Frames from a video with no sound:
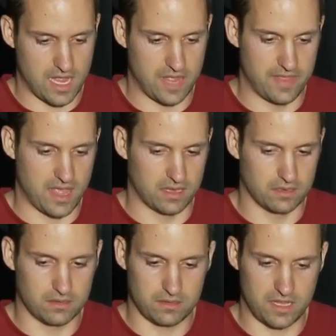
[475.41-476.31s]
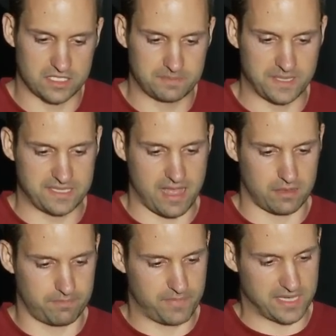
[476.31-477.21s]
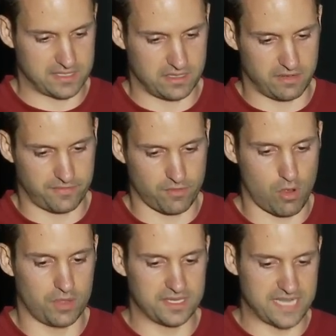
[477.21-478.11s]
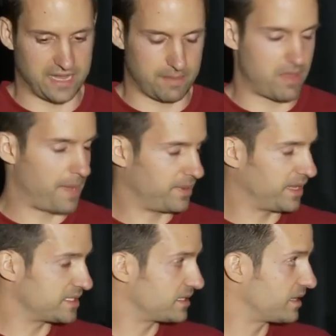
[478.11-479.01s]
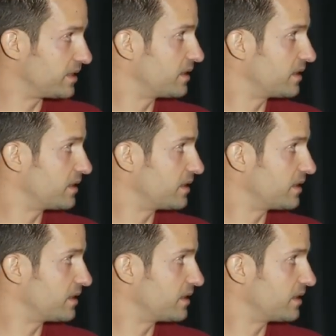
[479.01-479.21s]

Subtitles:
And then it spits out, basically, for all the data that populates